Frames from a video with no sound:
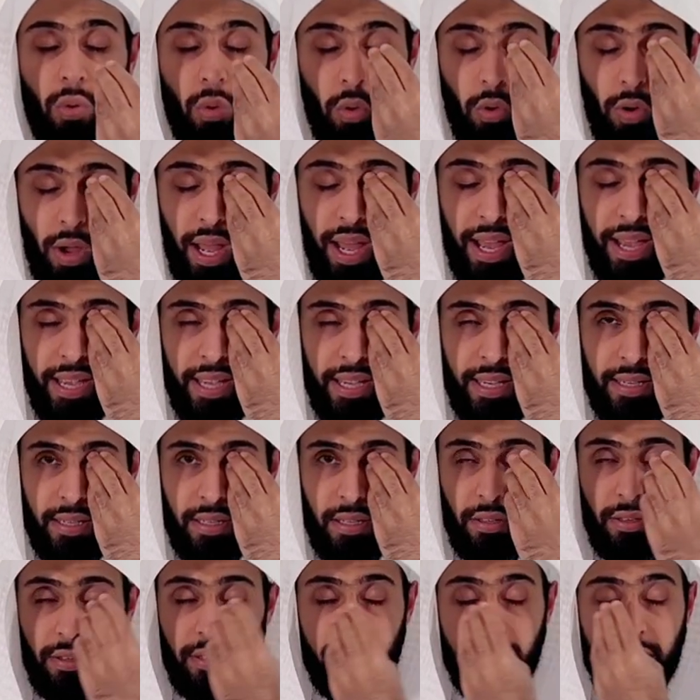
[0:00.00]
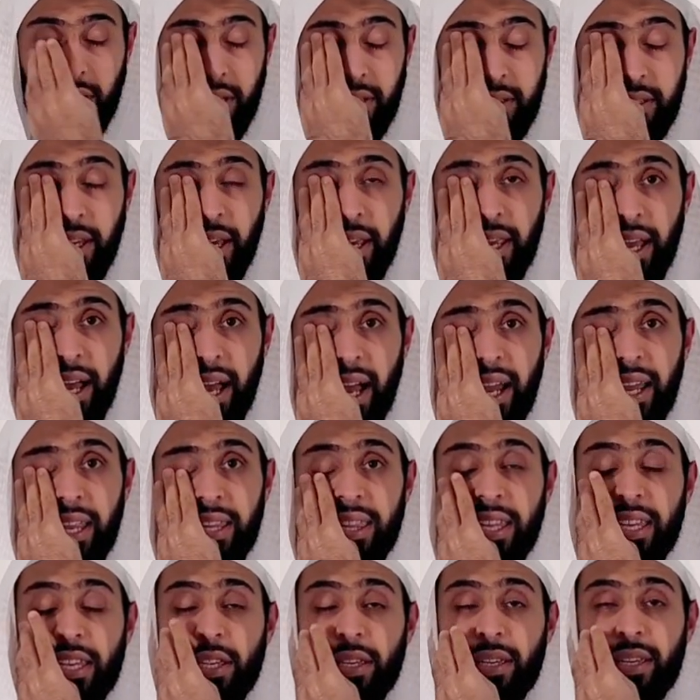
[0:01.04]

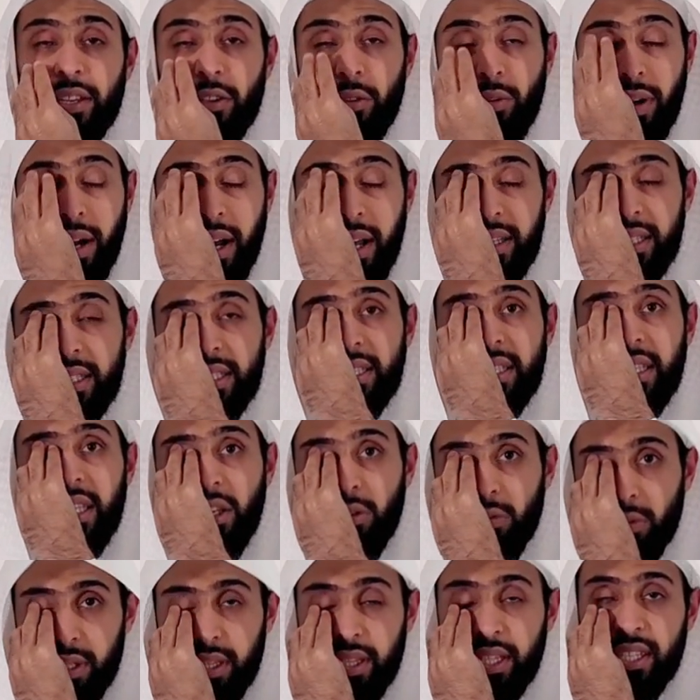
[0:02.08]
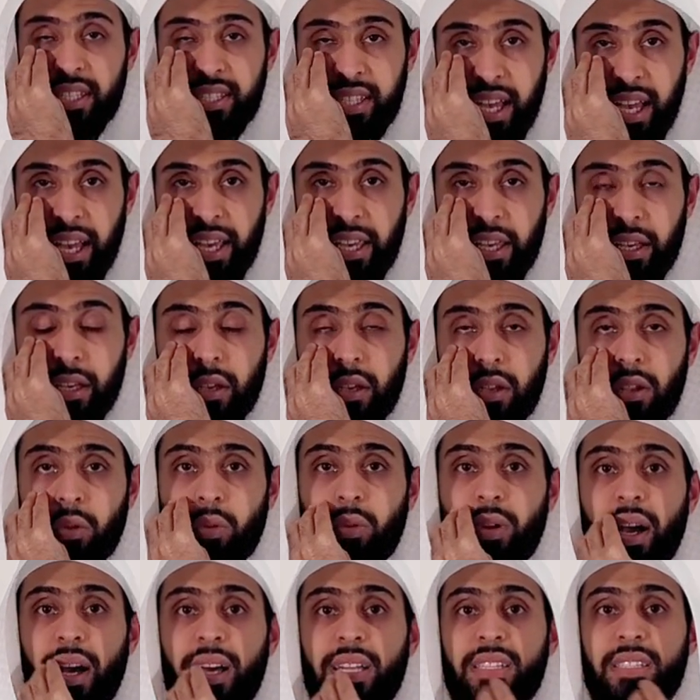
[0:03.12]
that you can't see with this eye, you
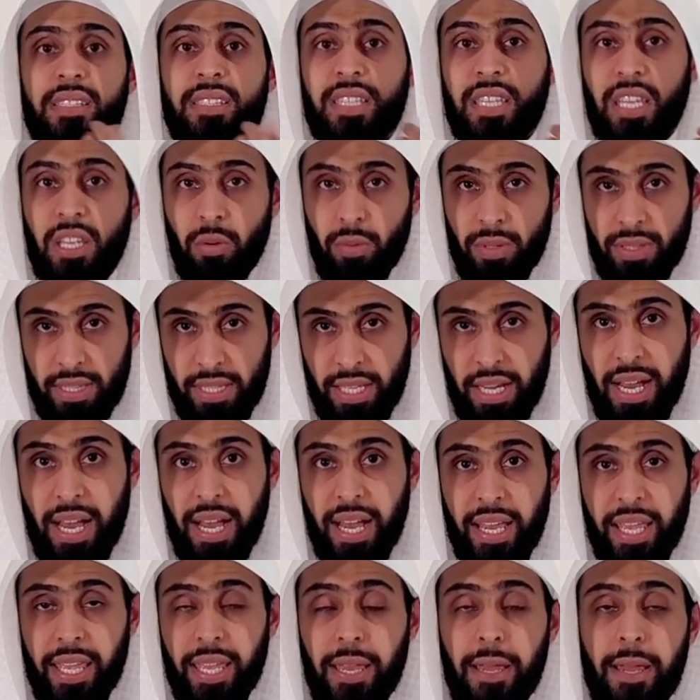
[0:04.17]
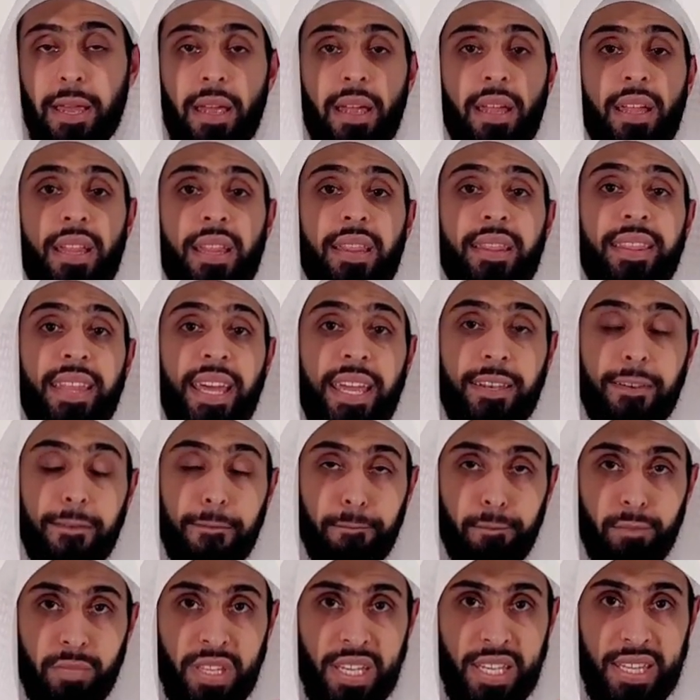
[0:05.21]
can't see with the eye,
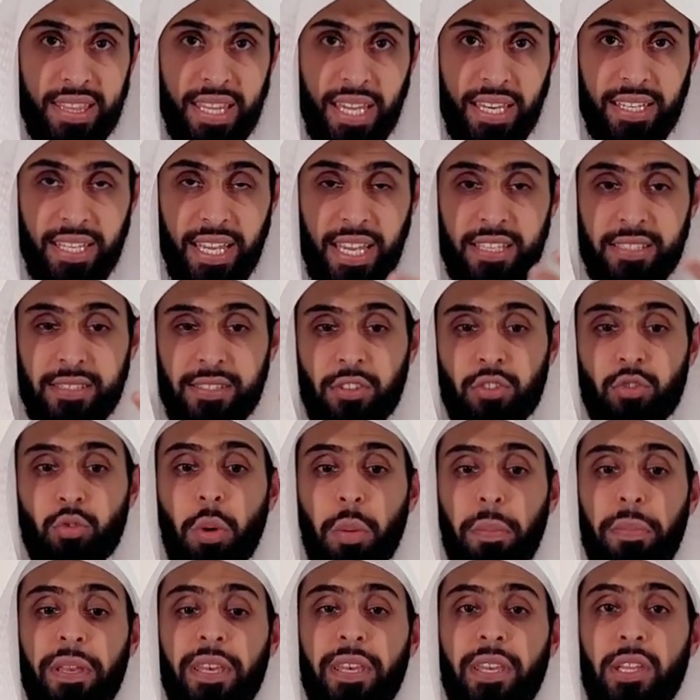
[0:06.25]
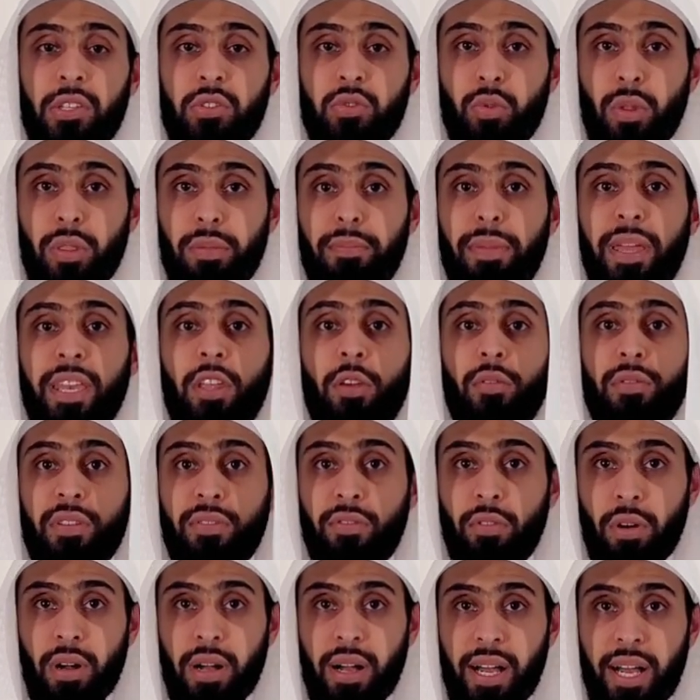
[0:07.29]
then in that case, there's two opinions with many of
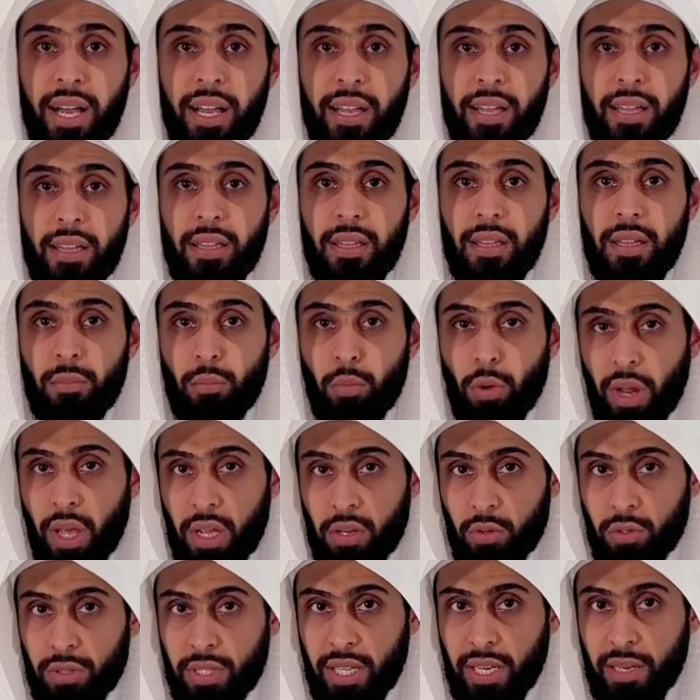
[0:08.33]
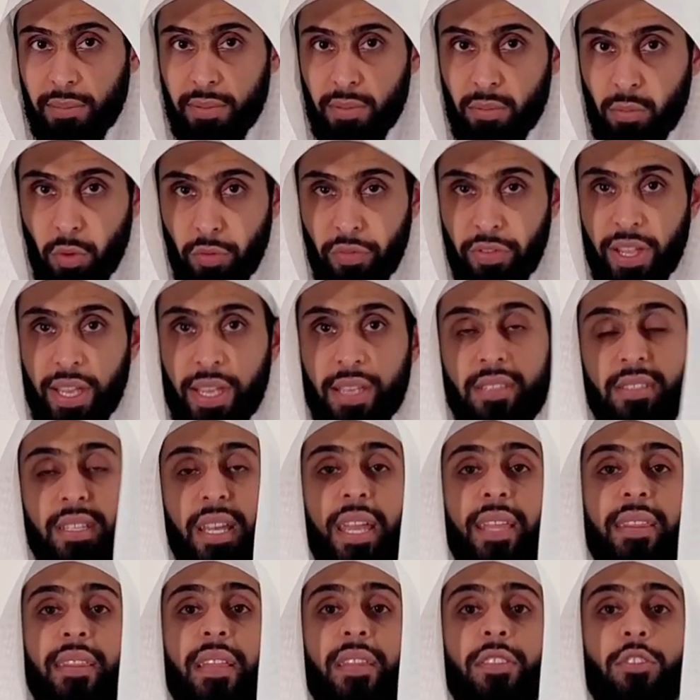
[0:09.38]
the fuqaha. Burhanuddin ibn Muflih
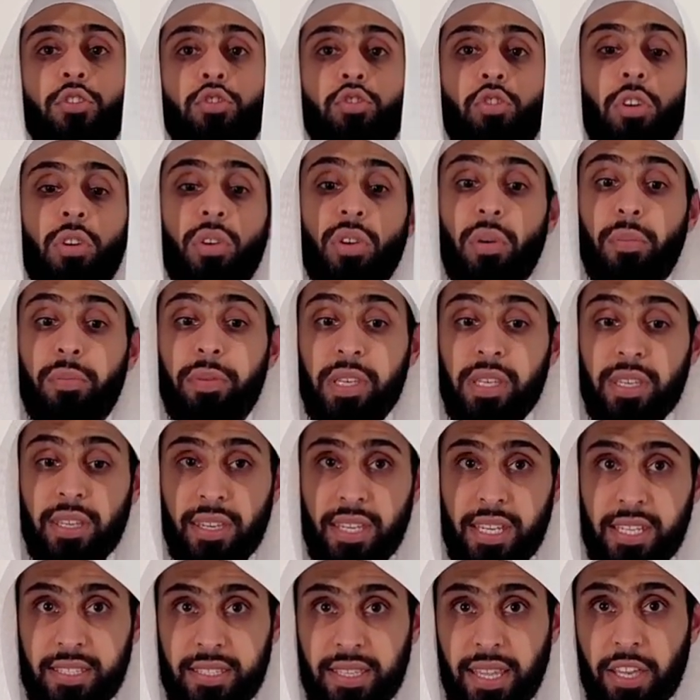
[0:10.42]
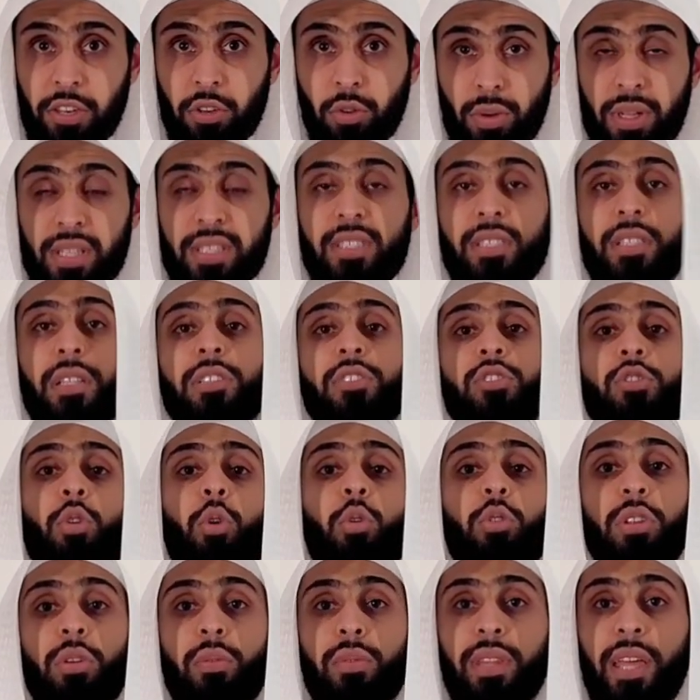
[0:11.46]
saying that the strong opinion is that you can still
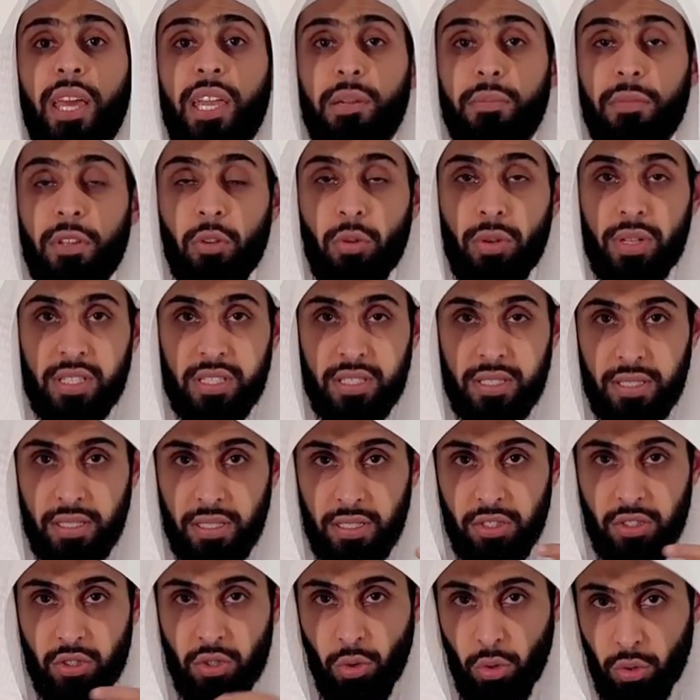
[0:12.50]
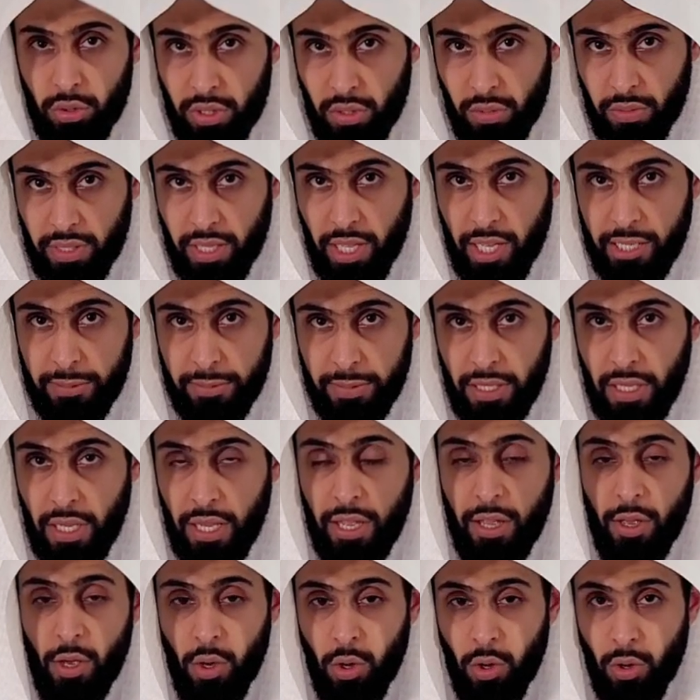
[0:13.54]
slaughter with the animal. You can still slaughter with the animal.
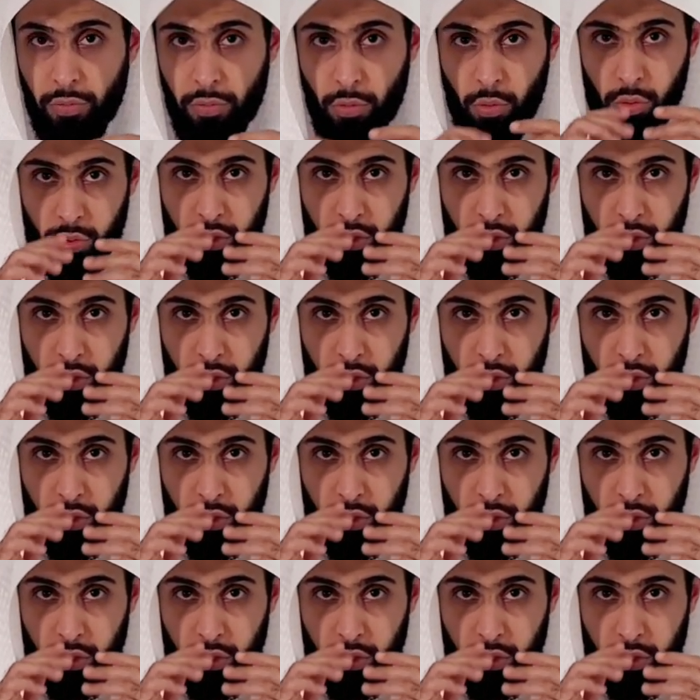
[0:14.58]
Of